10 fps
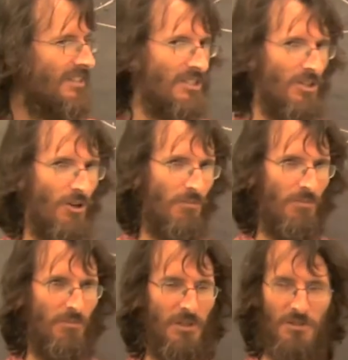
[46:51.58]
this
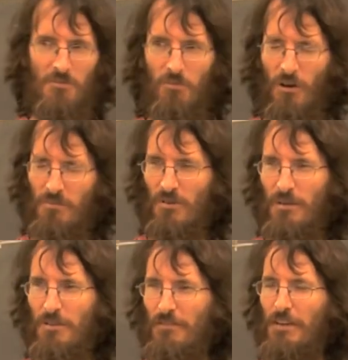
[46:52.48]
one
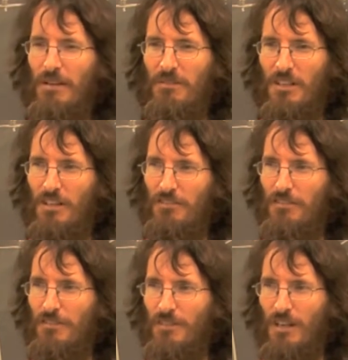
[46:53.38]
parameter family of
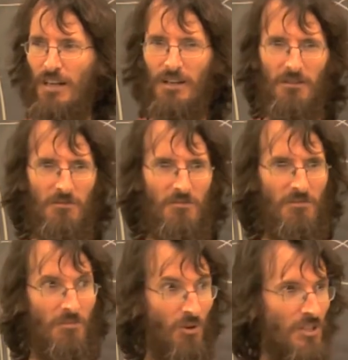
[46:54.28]

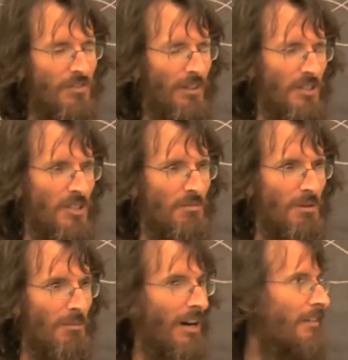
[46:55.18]
Morse functions
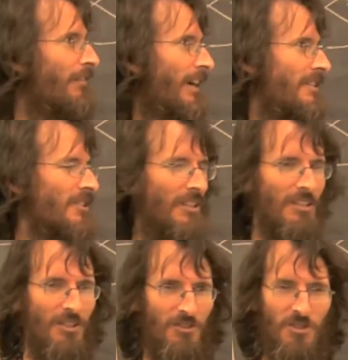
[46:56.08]
be modified so
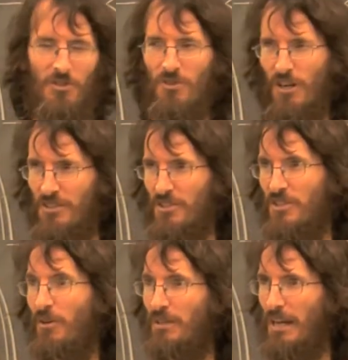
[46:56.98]
that those two crosses
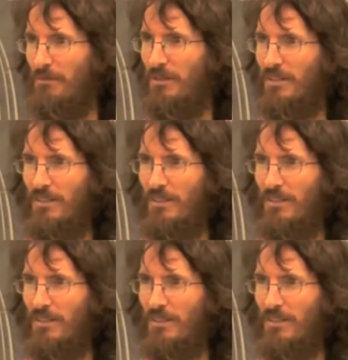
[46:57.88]
don't happen?